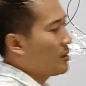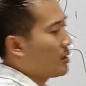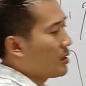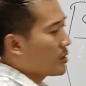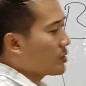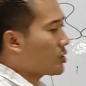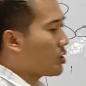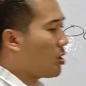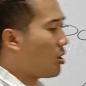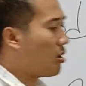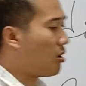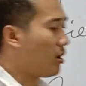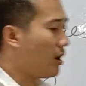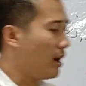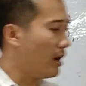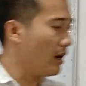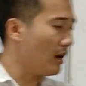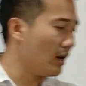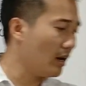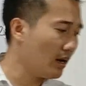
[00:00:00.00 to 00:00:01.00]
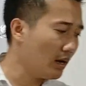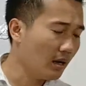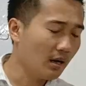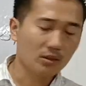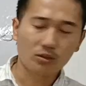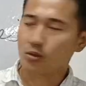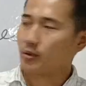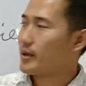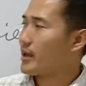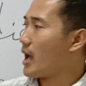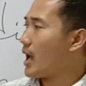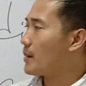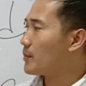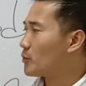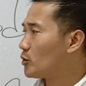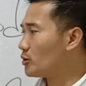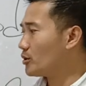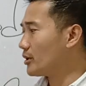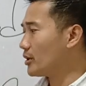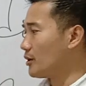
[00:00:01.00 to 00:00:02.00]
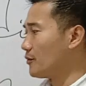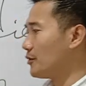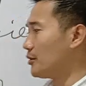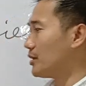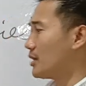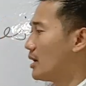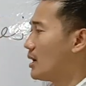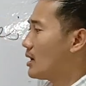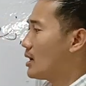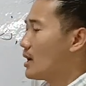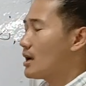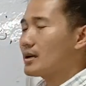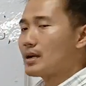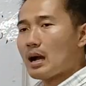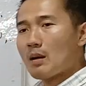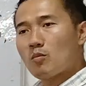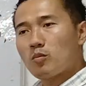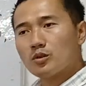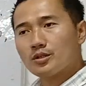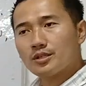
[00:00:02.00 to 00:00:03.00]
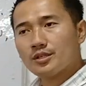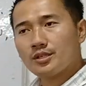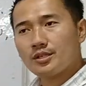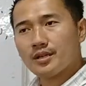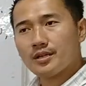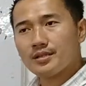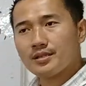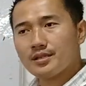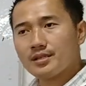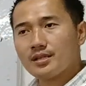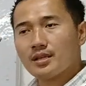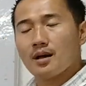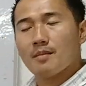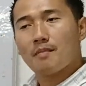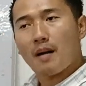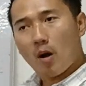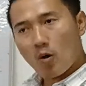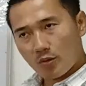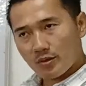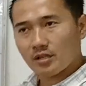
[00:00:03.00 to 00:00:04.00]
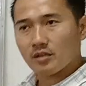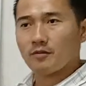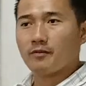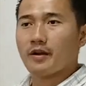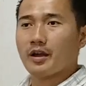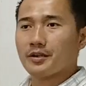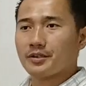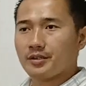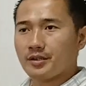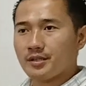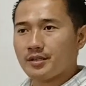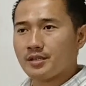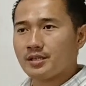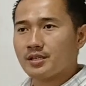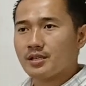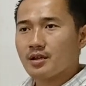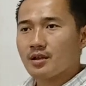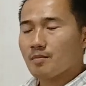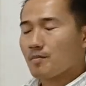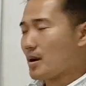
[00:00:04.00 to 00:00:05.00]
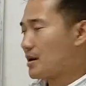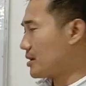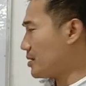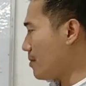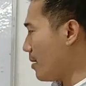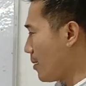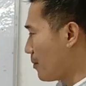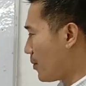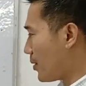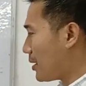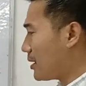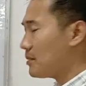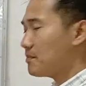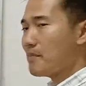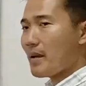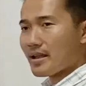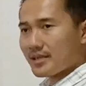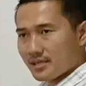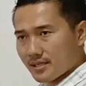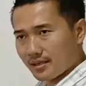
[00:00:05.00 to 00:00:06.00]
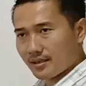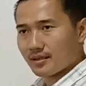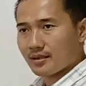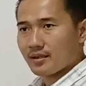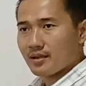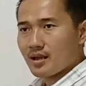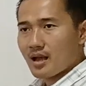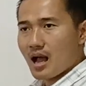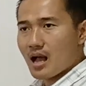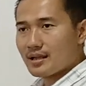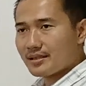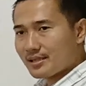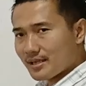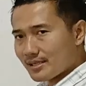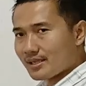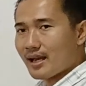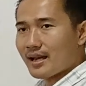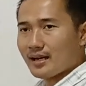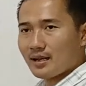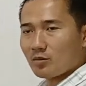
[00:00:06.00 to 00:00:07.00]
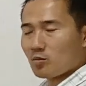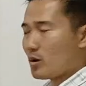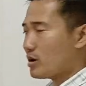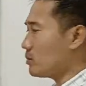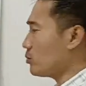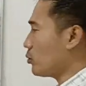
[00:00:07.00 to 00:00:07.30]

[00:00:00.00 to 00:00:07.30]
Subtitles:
So today I am going to give you the compositions, powers and functions. But remember in basic, I'll just highlight one